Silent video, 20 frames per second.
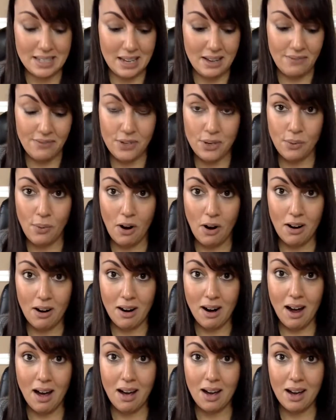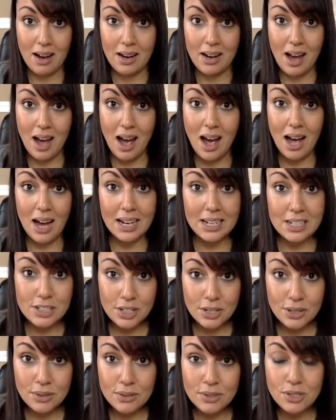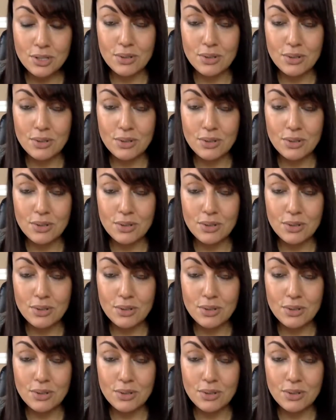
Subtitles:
If you are on iTunes,